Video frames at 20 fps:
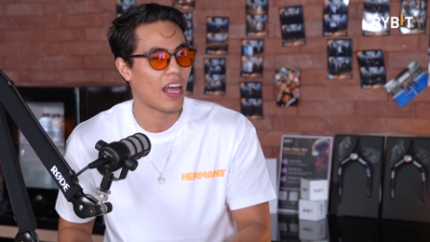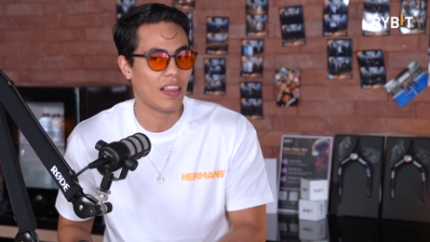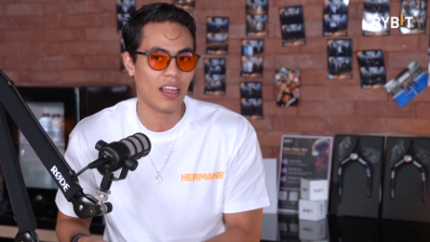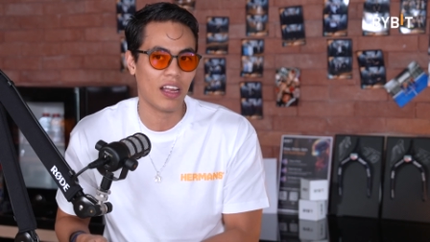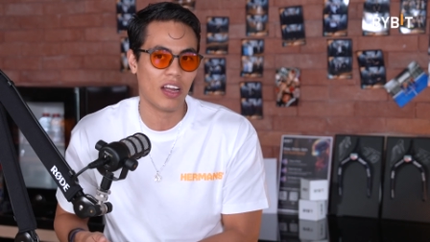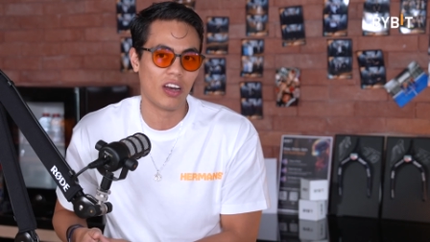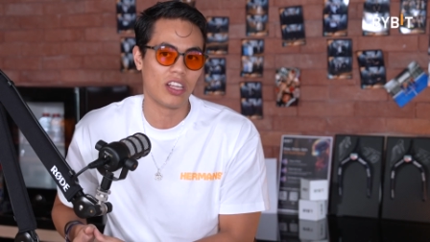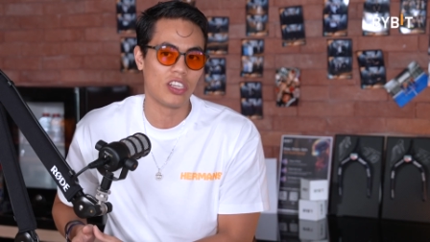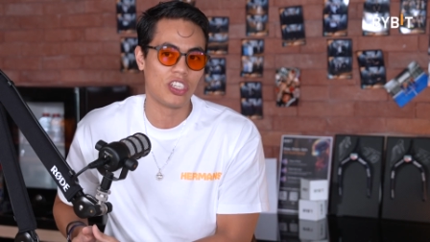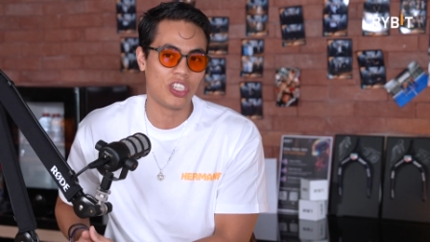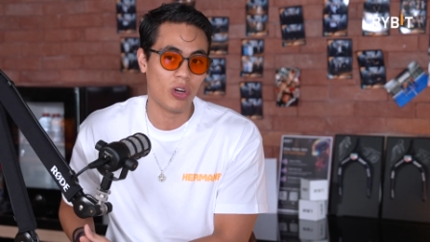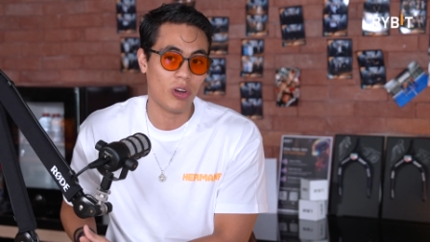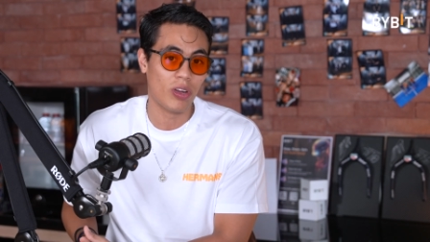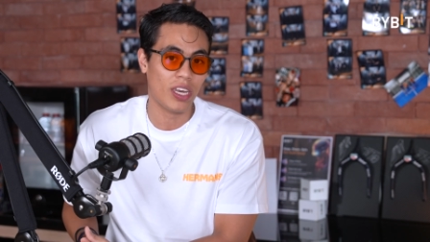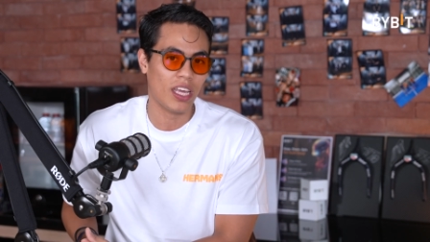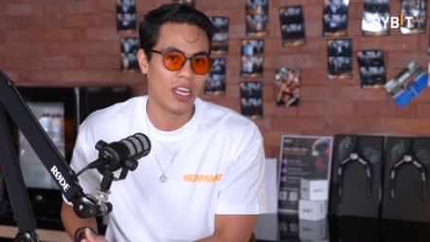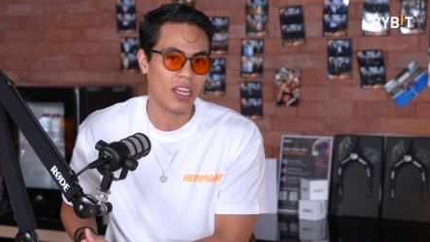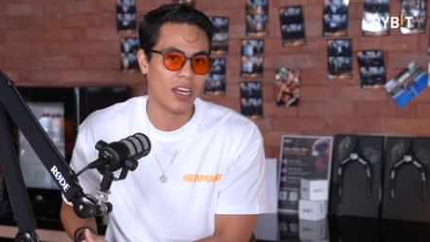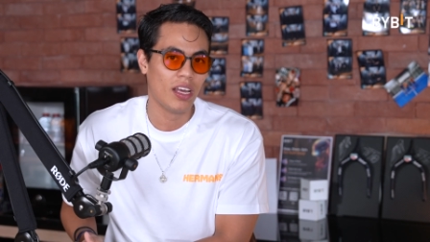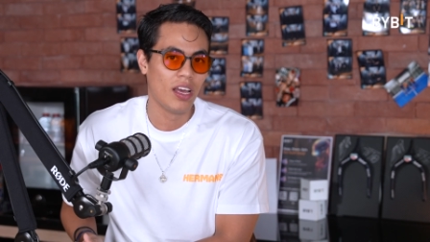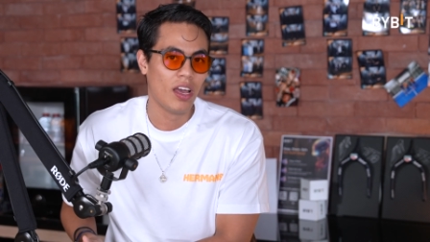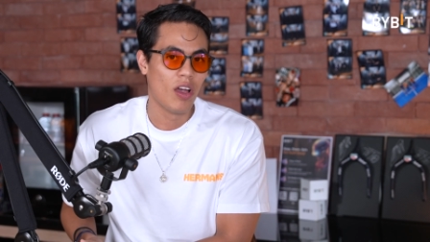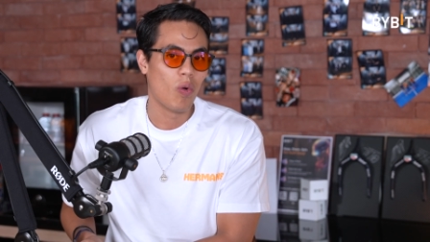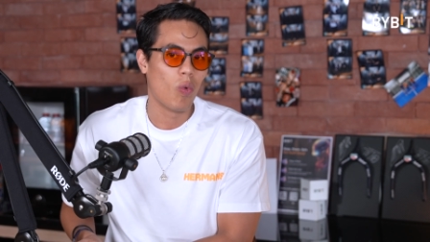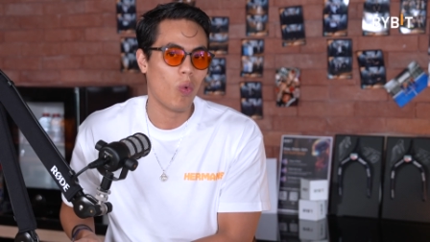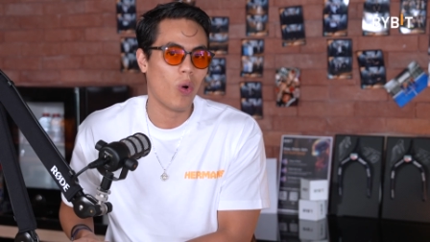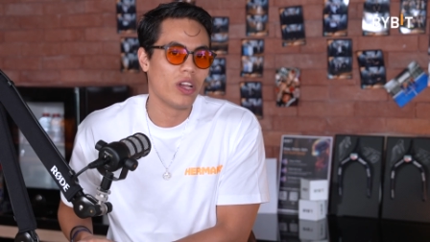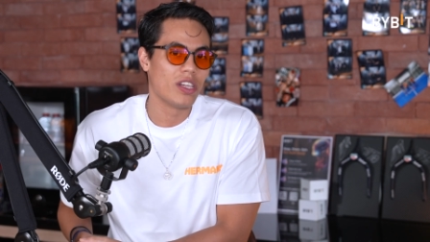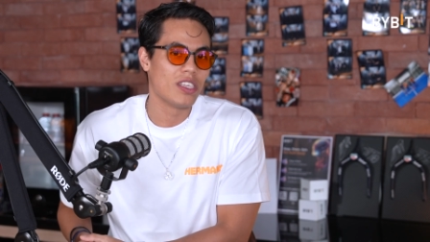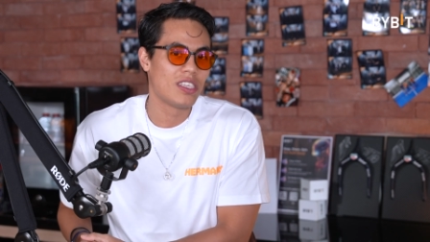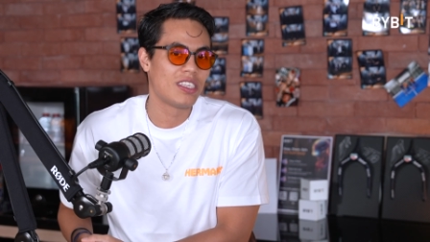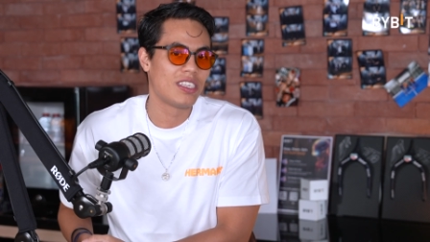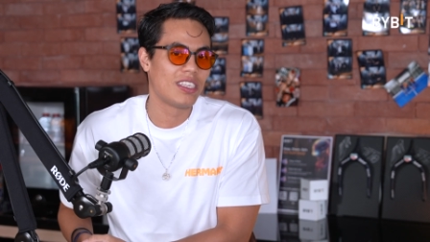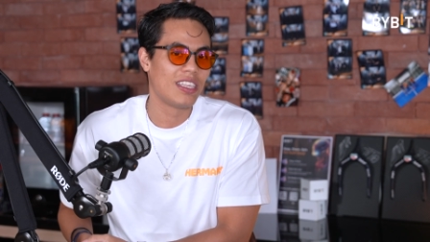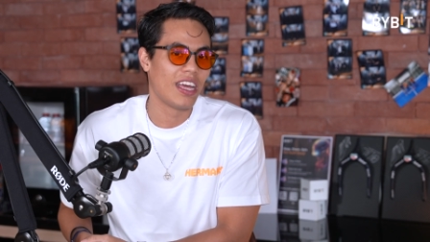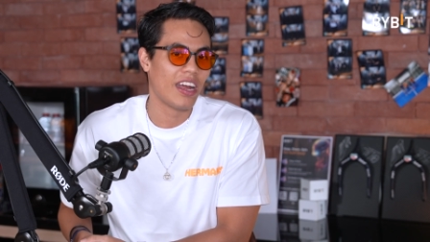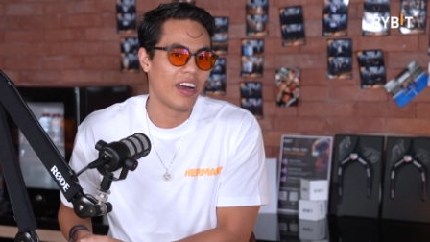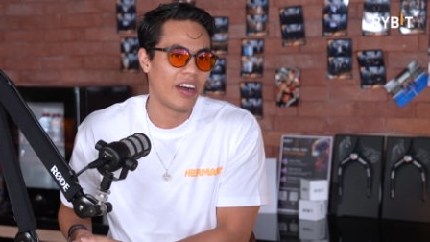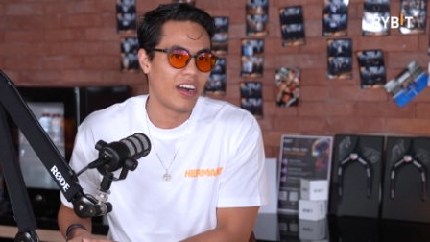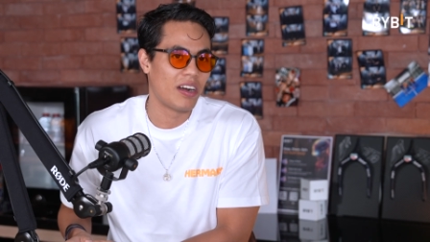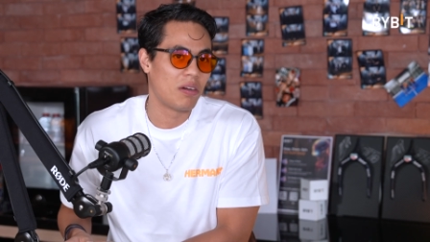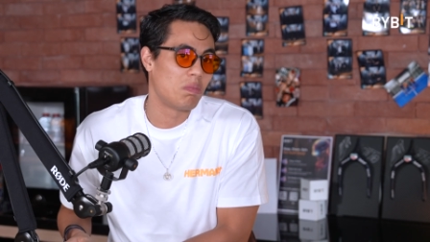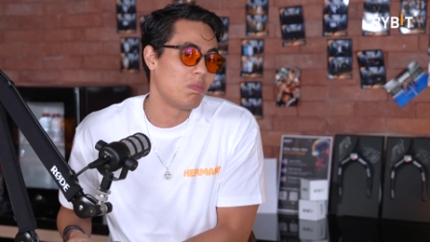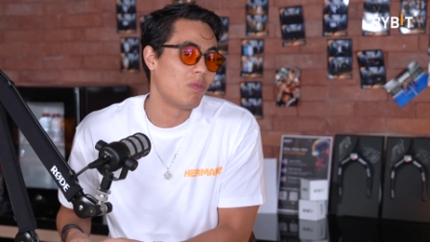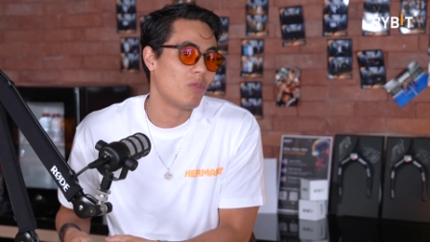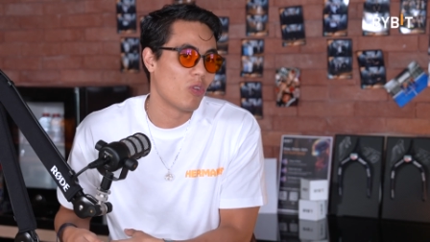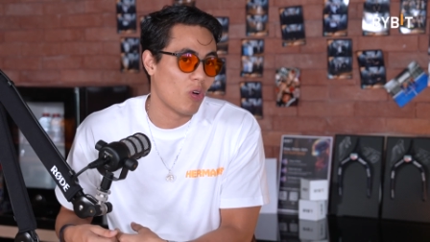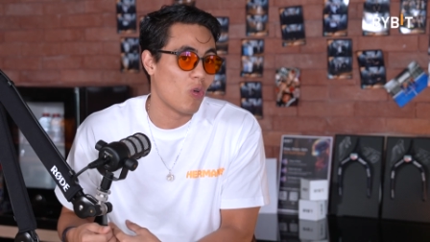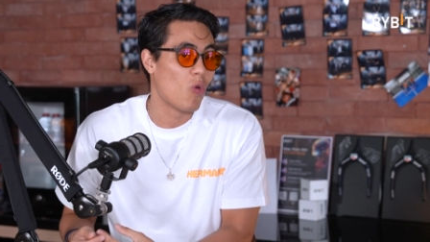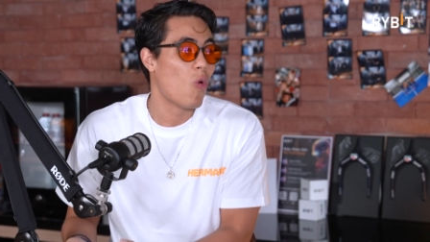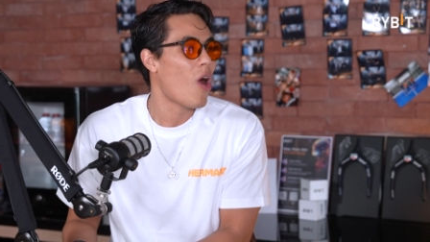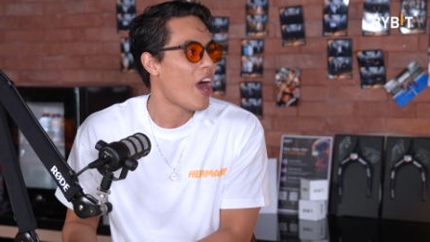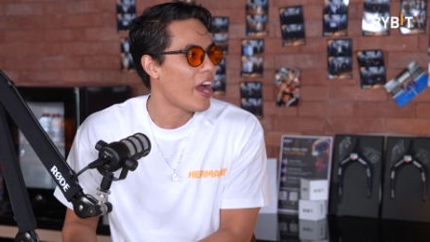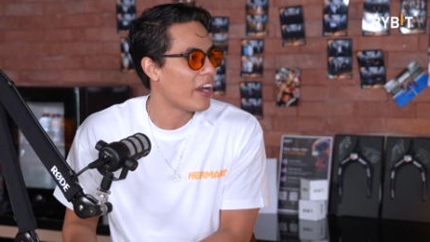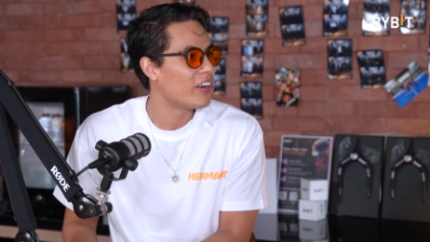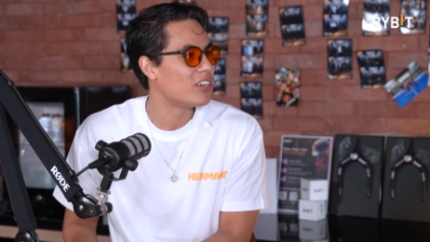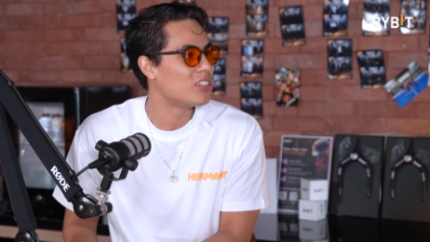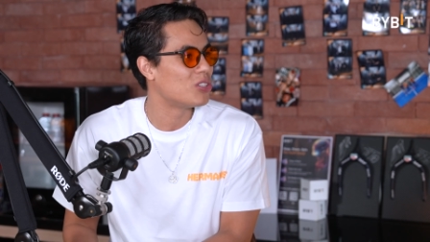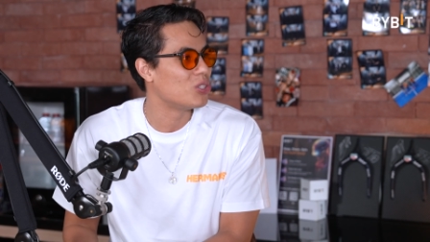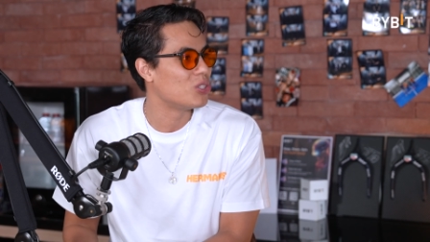and they're gonna join in once they are required